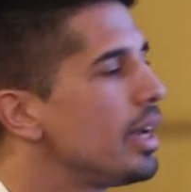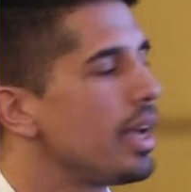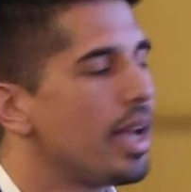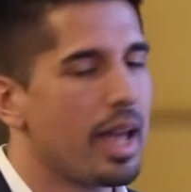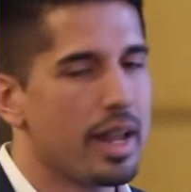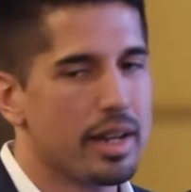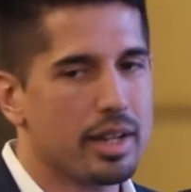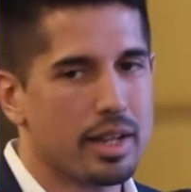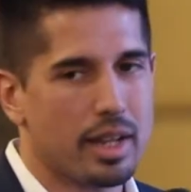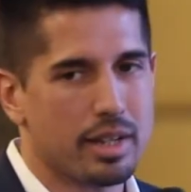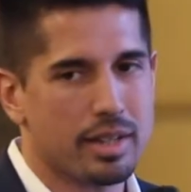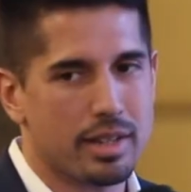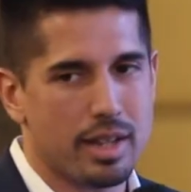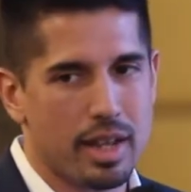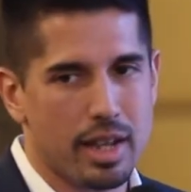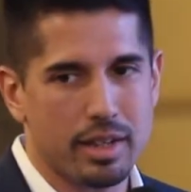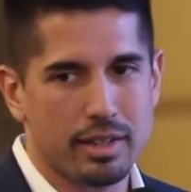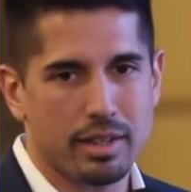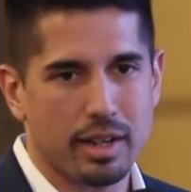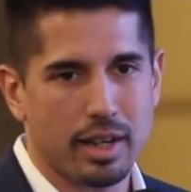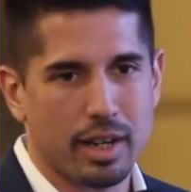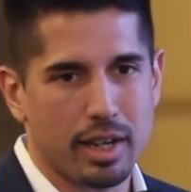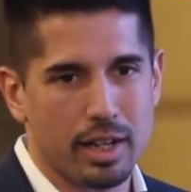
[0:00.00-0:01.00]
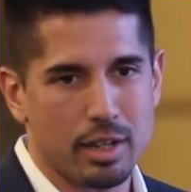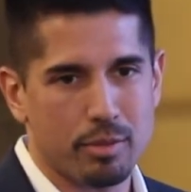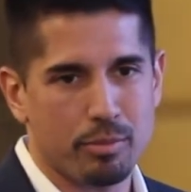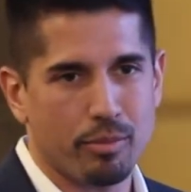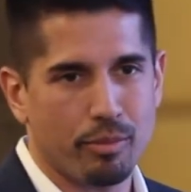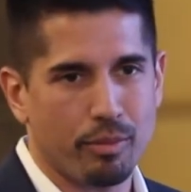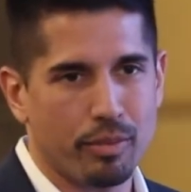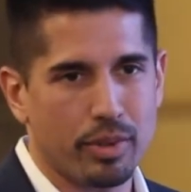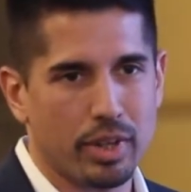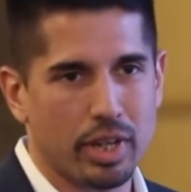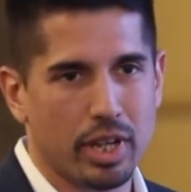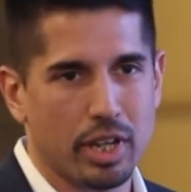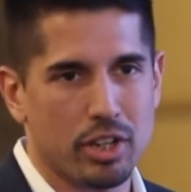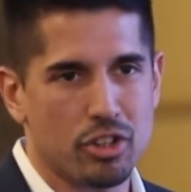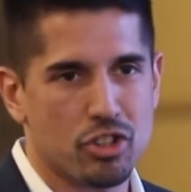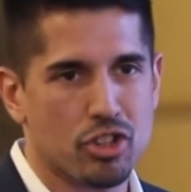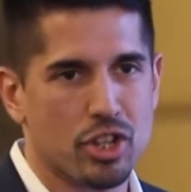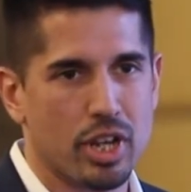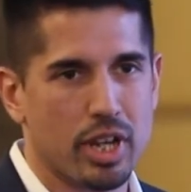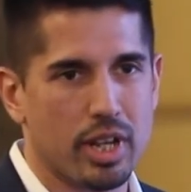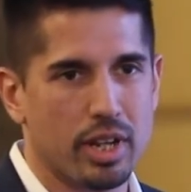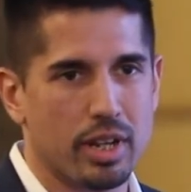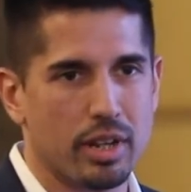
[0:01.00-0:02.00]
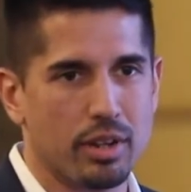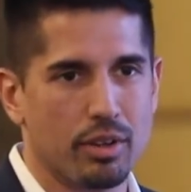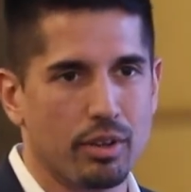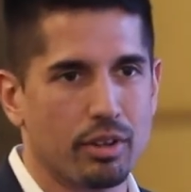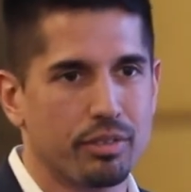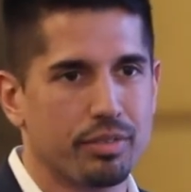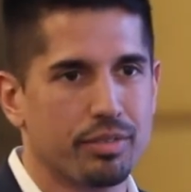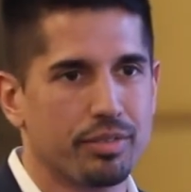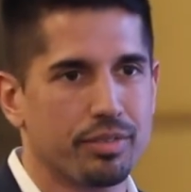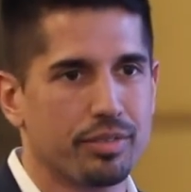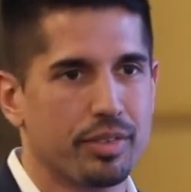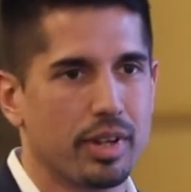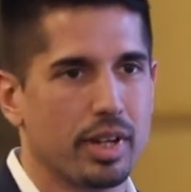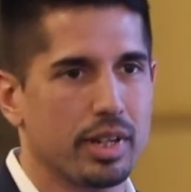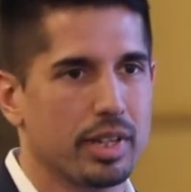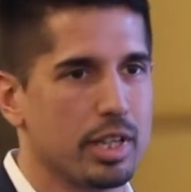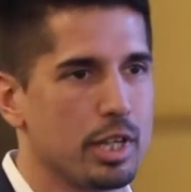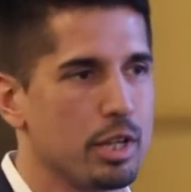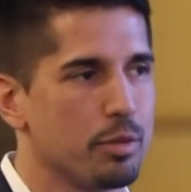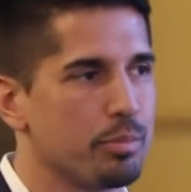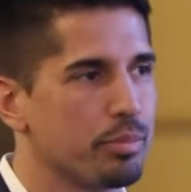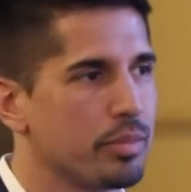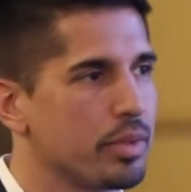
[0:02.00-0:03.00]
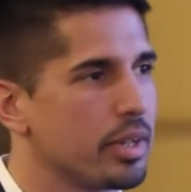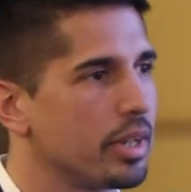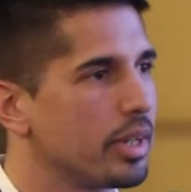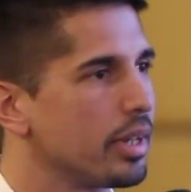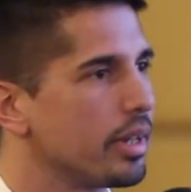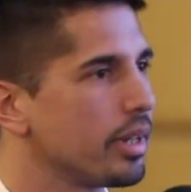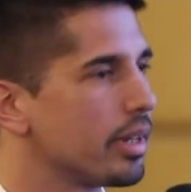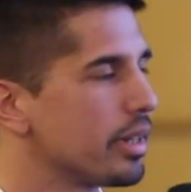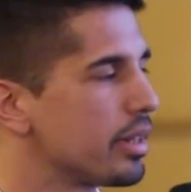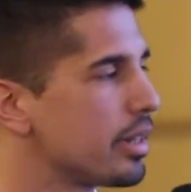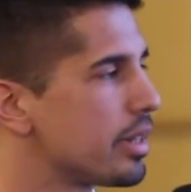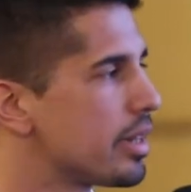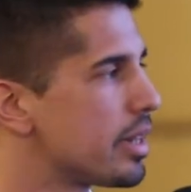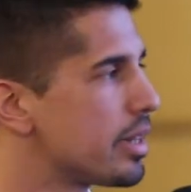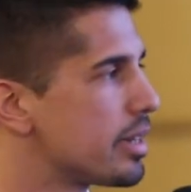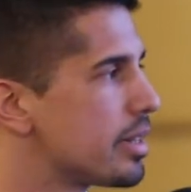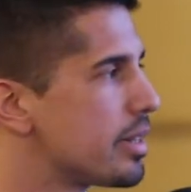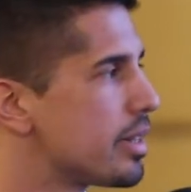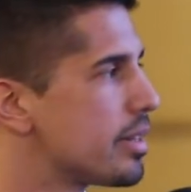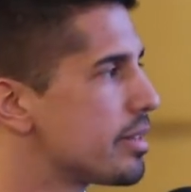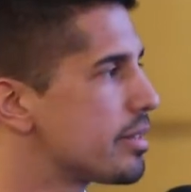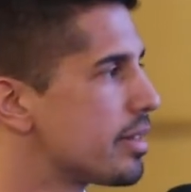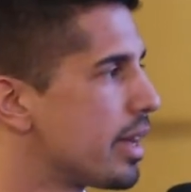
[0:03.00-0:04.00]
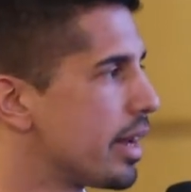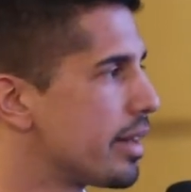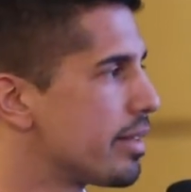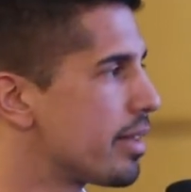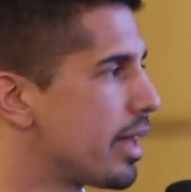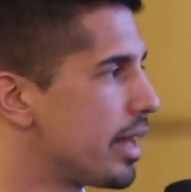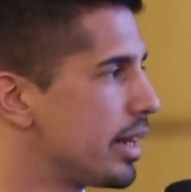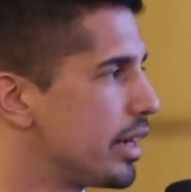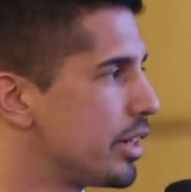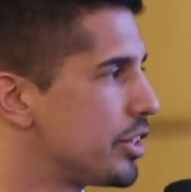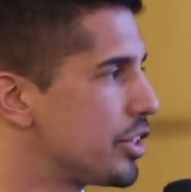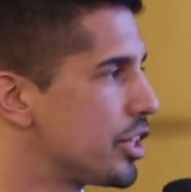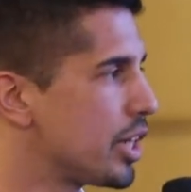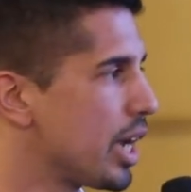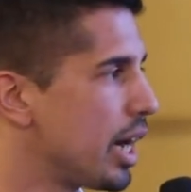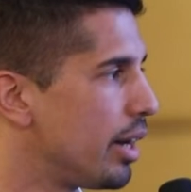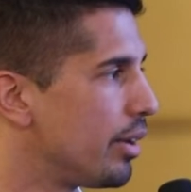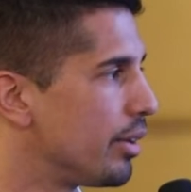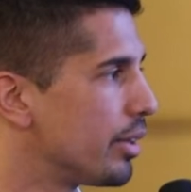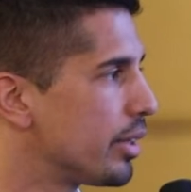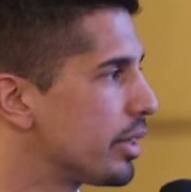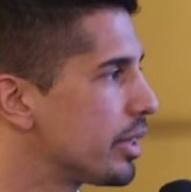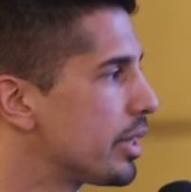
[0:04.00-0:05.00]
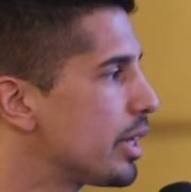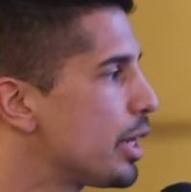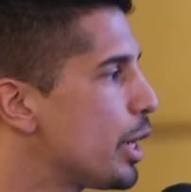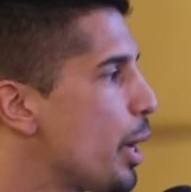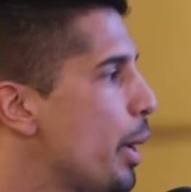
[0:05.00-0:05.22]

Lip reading: and at daytime we can shade it off and keep the sun's energy out.